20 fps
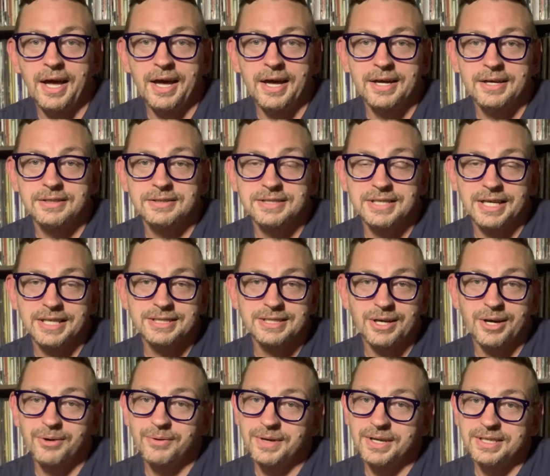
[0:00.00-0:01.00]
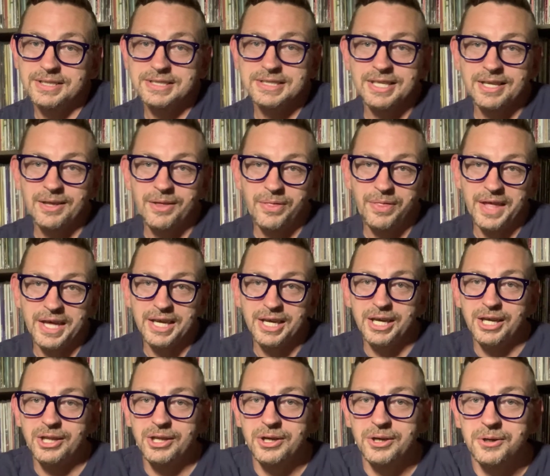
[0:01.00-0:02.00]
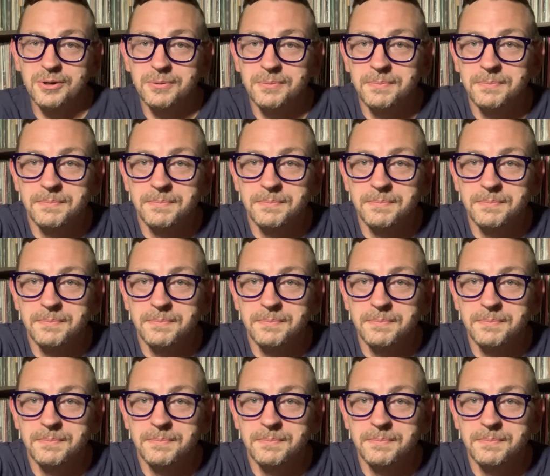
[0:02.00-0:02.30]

And as always, thanking you.